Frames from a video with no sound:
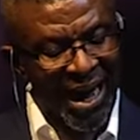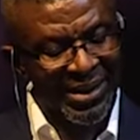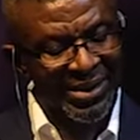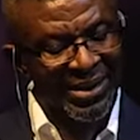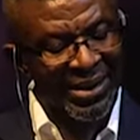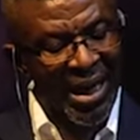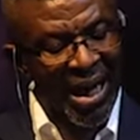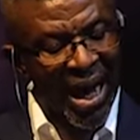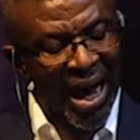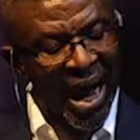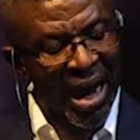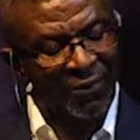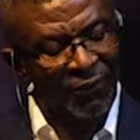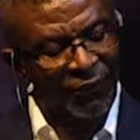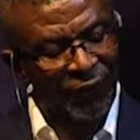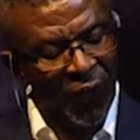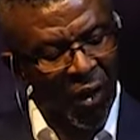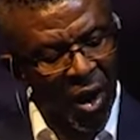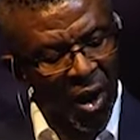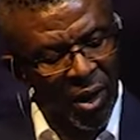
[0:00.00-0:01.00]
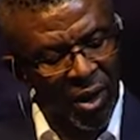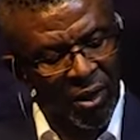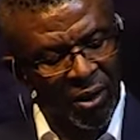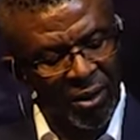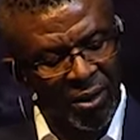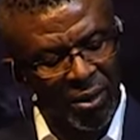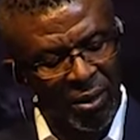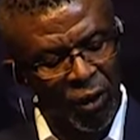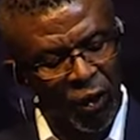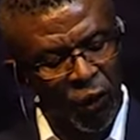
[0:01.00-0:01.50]
as they had
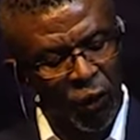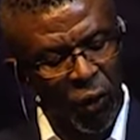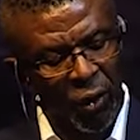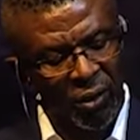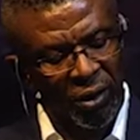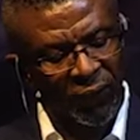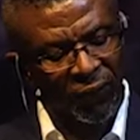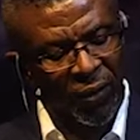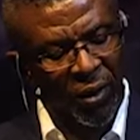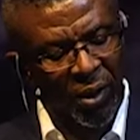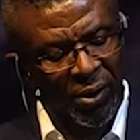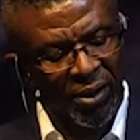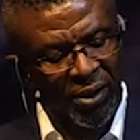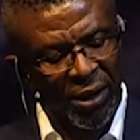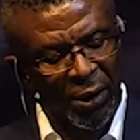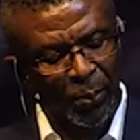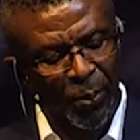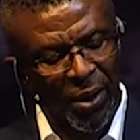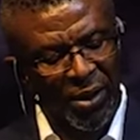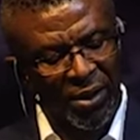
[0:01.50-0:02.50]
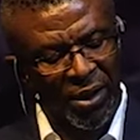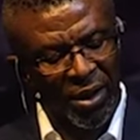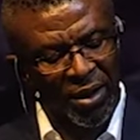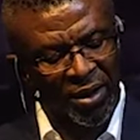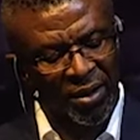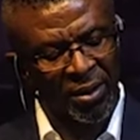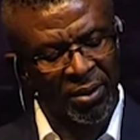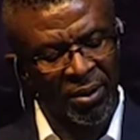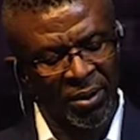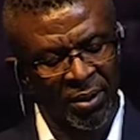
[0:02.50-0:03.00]
fallen short of God's
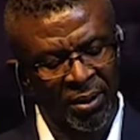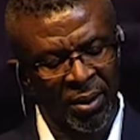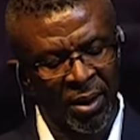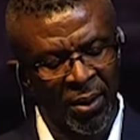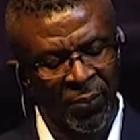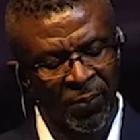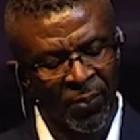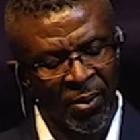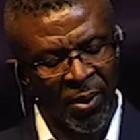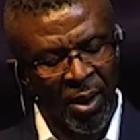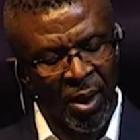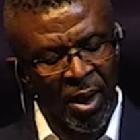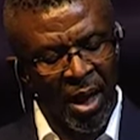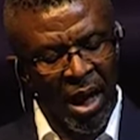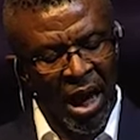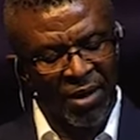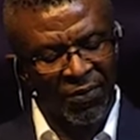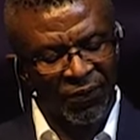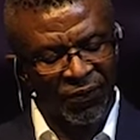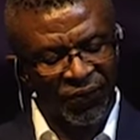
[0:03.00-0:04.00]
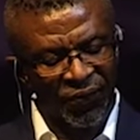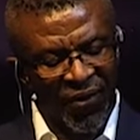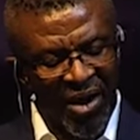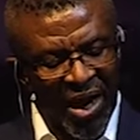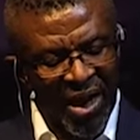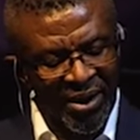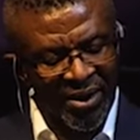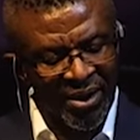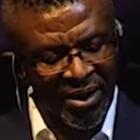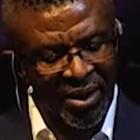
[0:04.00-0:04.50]
expectations and
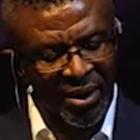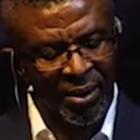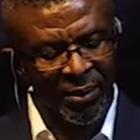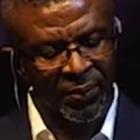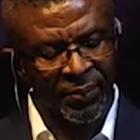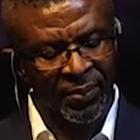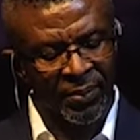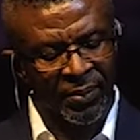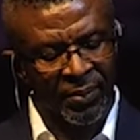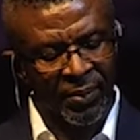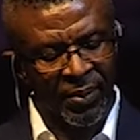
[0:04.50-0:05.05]
faced